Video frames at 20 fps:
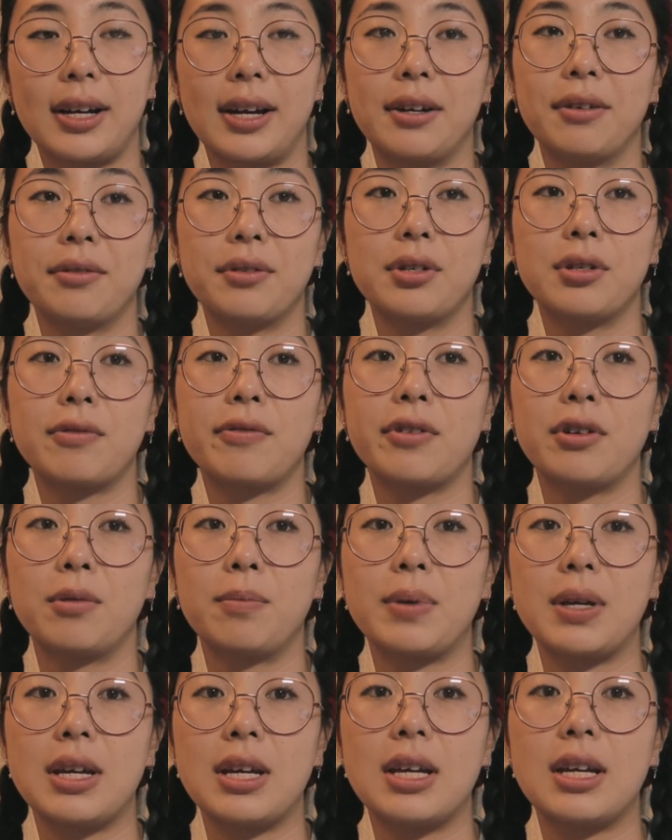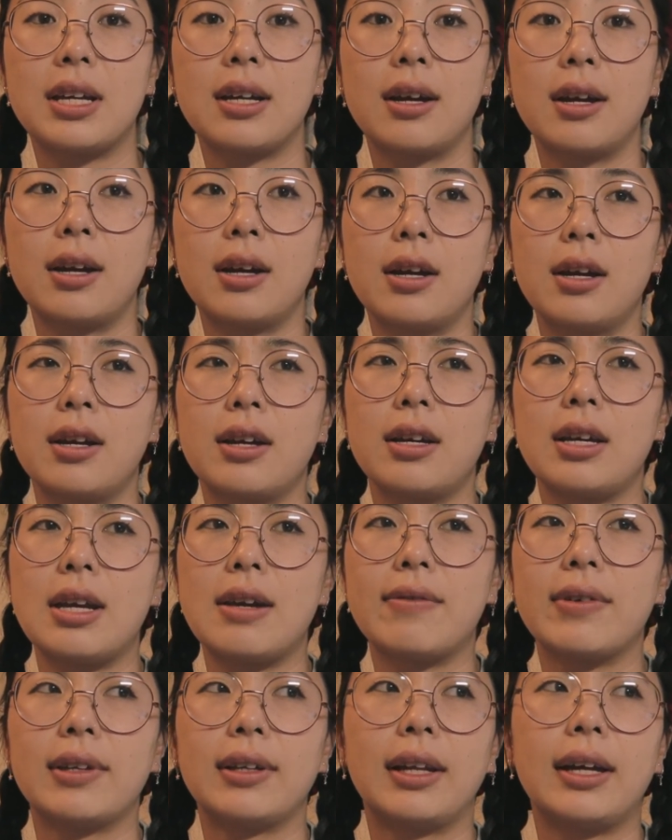I don't know if it'll be
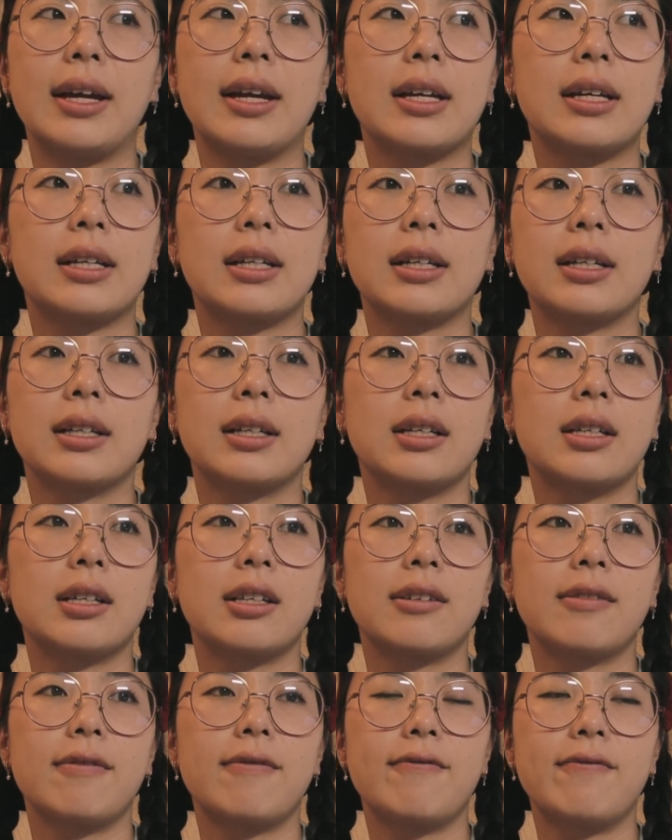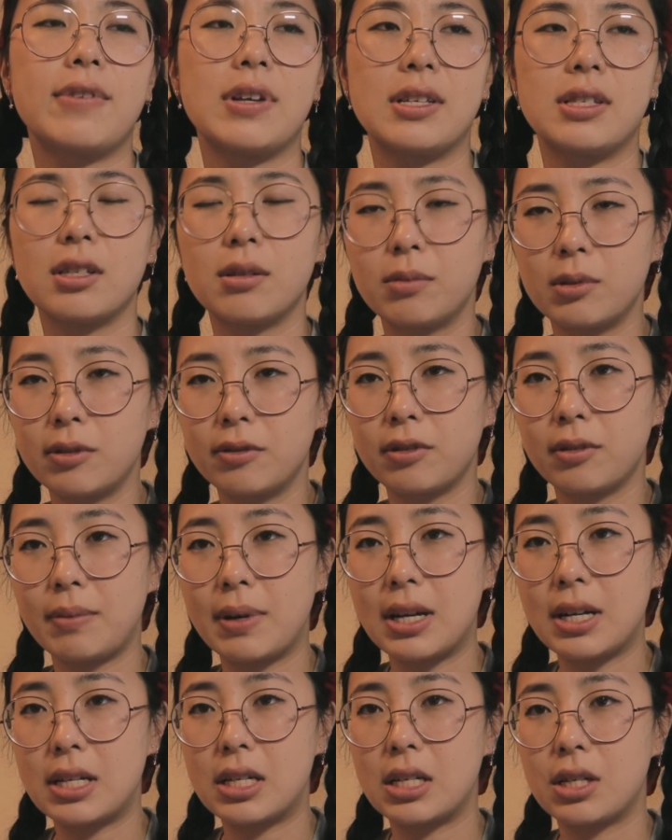even like feasible for
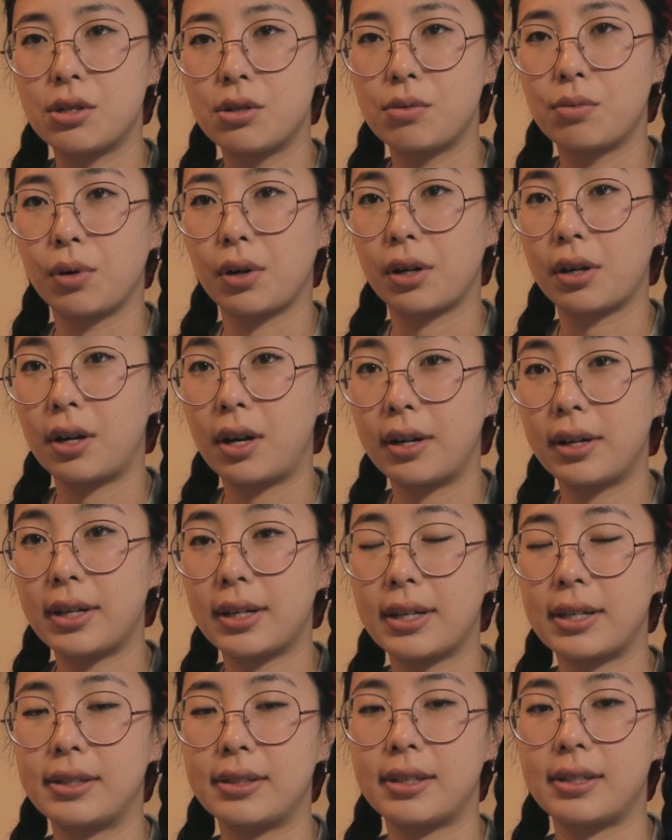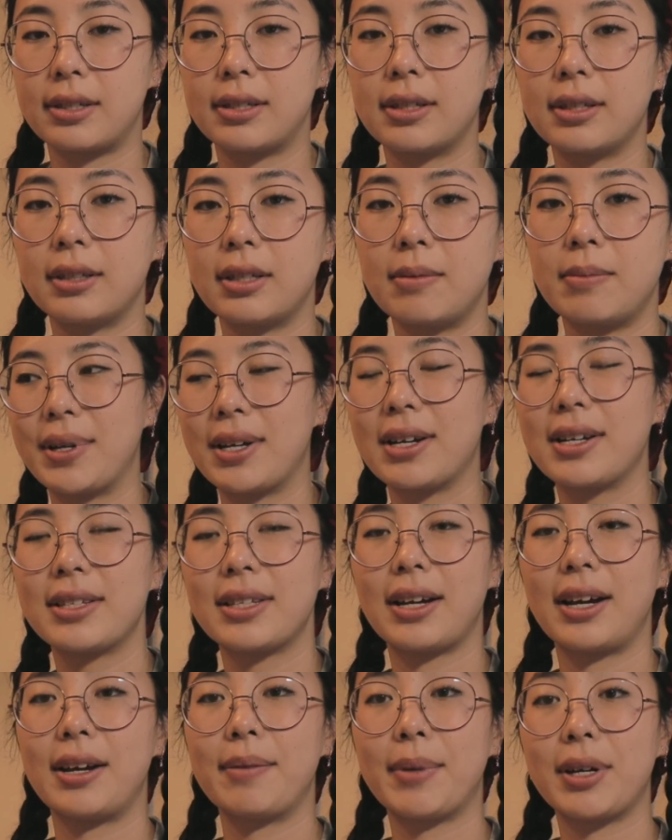me to work on it consistently because
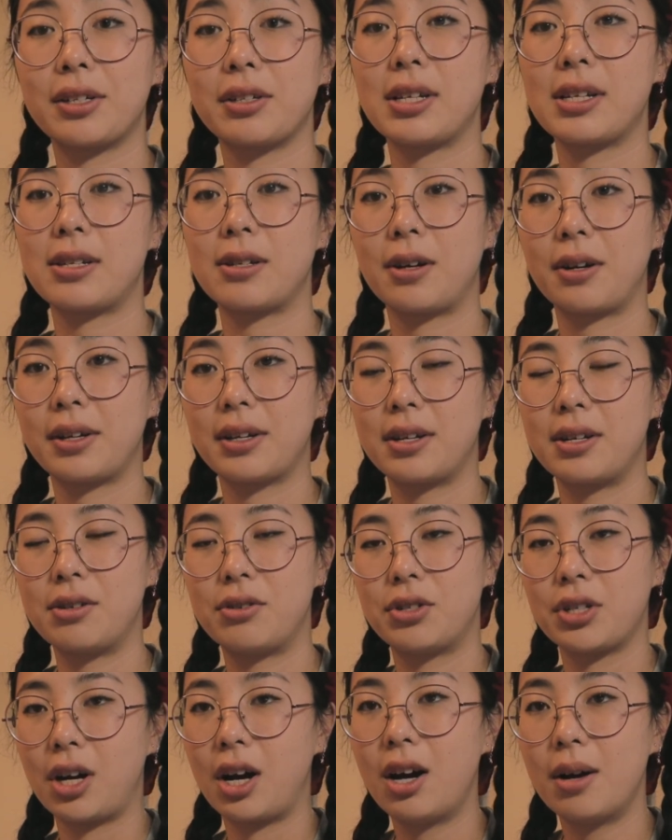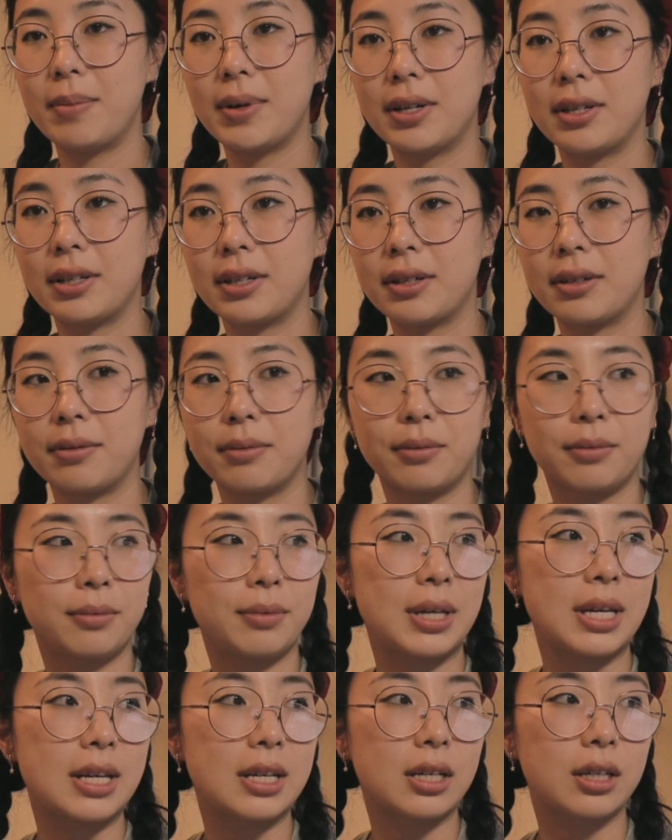I'm actually starting a new job in a
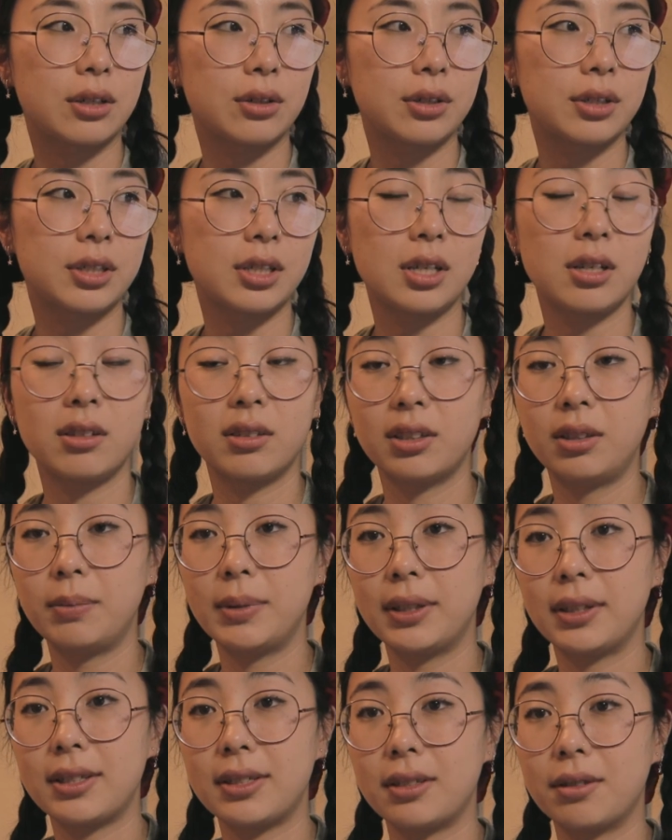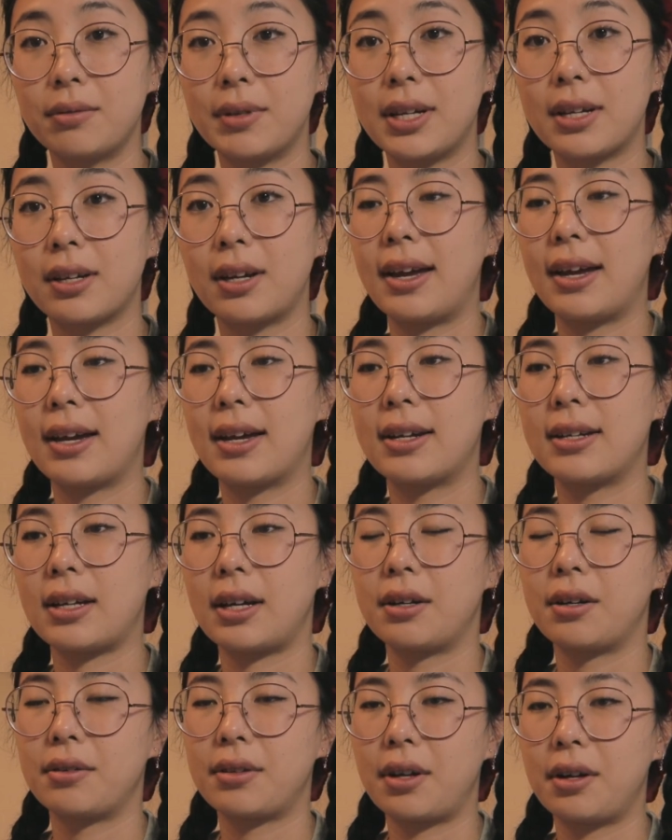week or so, a little bit less than a week, and
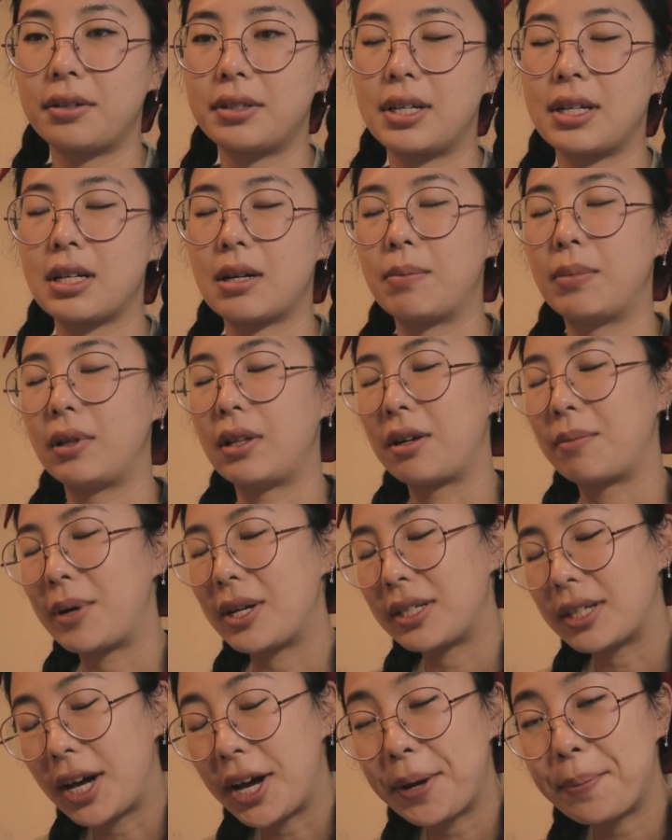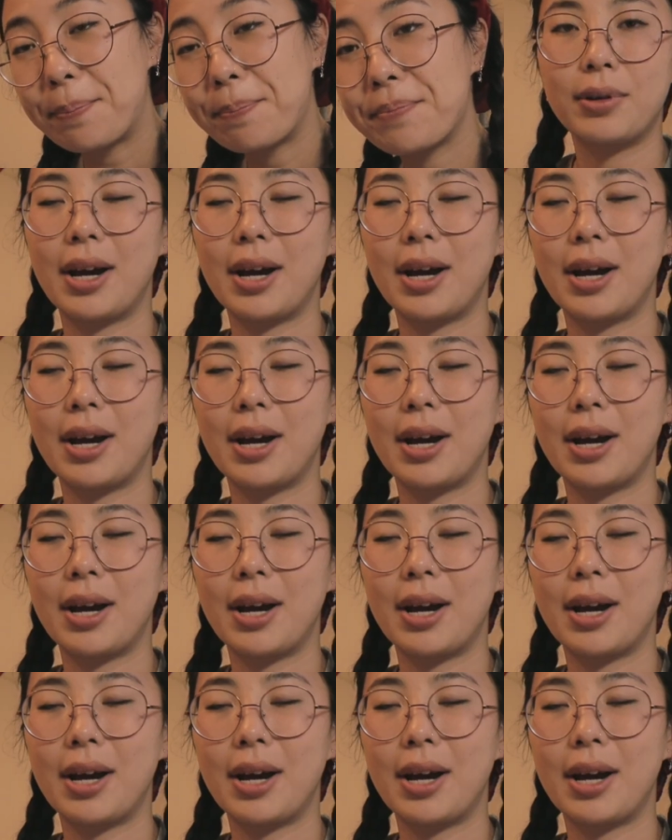I know that'll take up a lot of my time.